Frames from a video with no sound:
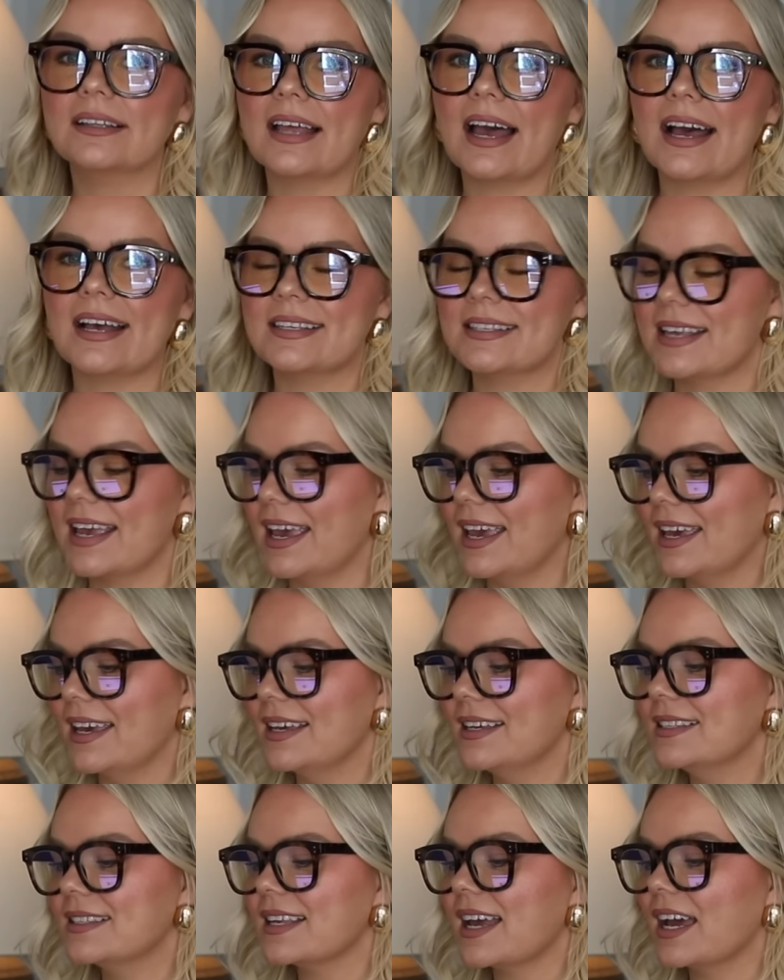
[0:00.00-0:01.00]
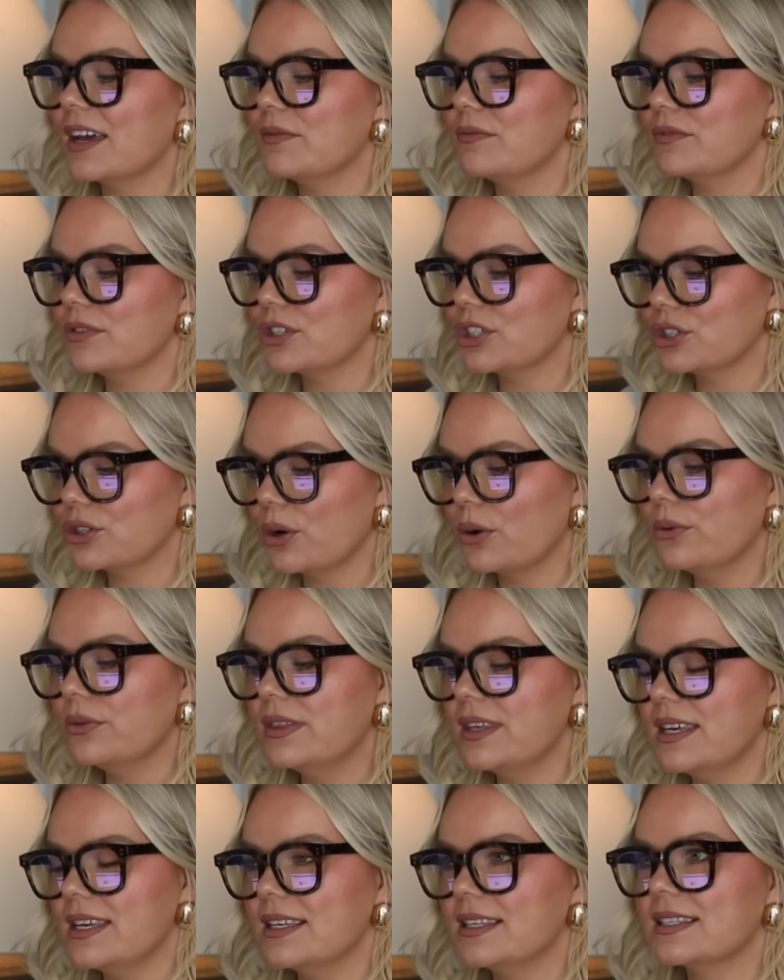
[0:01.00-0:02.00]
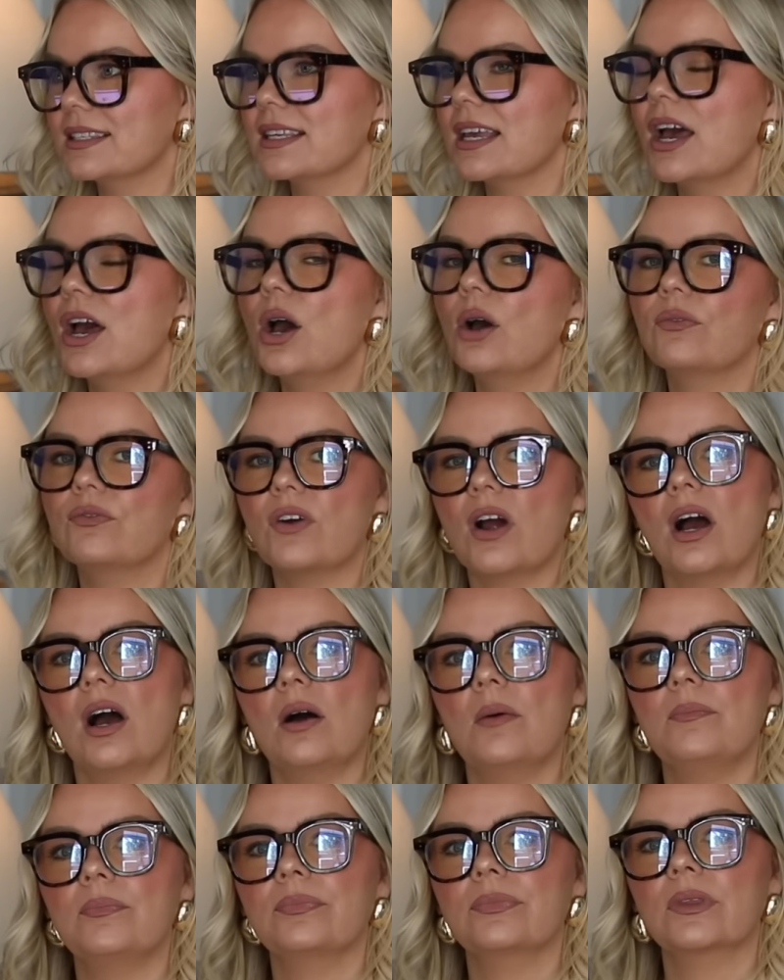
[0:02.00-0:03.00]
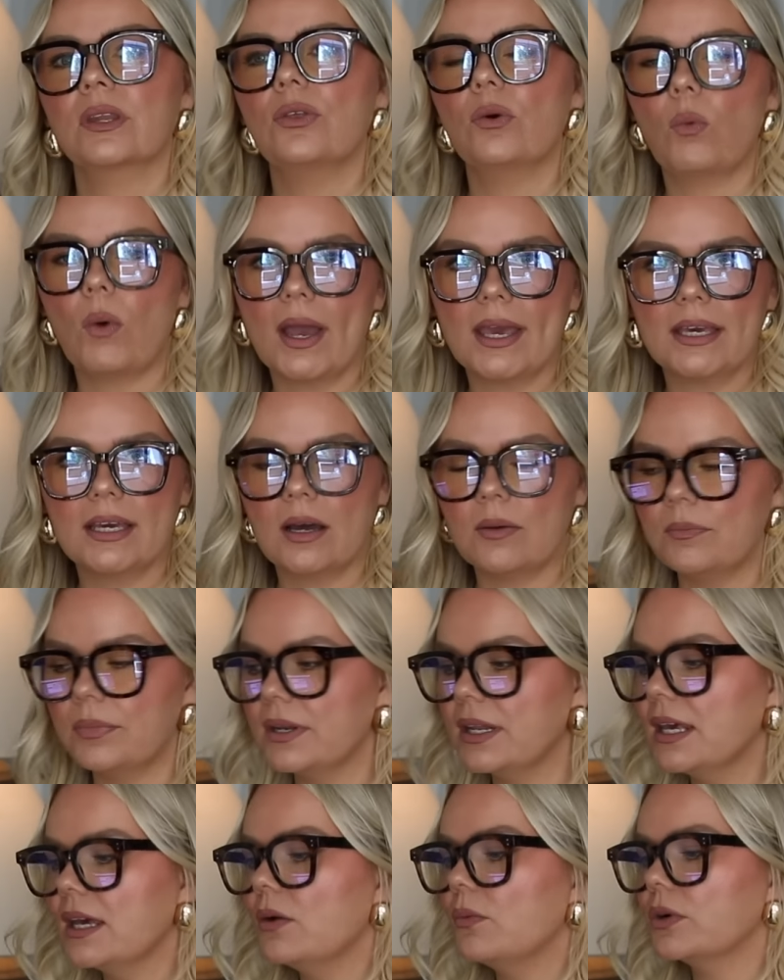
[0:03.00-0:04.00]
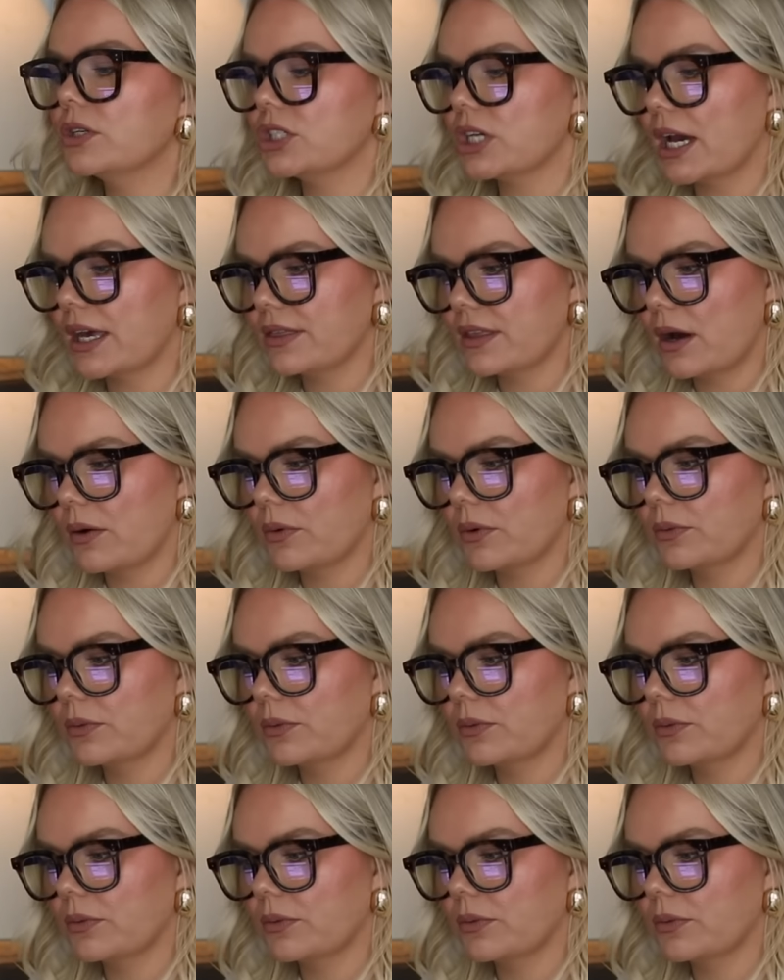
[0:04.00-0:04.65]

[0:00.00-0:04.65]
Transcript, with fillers: glass eggs. I showed these from the White Company, which I thought